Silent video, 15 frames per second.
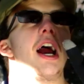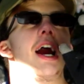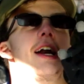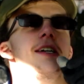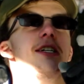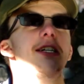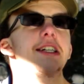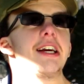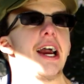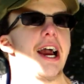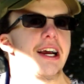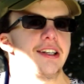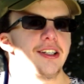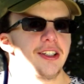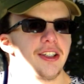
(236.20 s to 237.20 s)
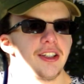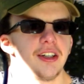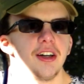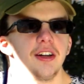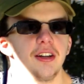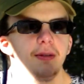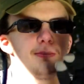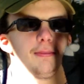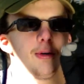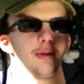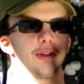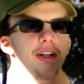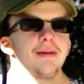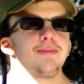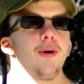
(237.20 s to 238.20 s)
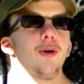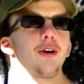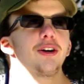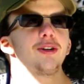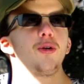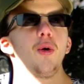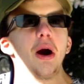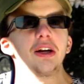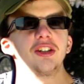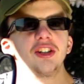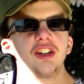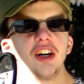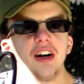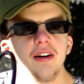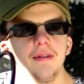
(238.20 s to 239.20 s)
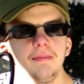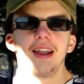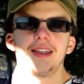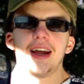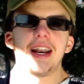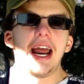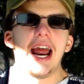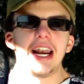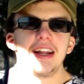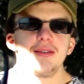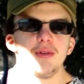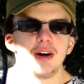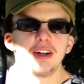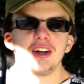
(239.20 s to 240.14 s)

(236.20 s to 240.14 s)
And he asks the most important question that anyone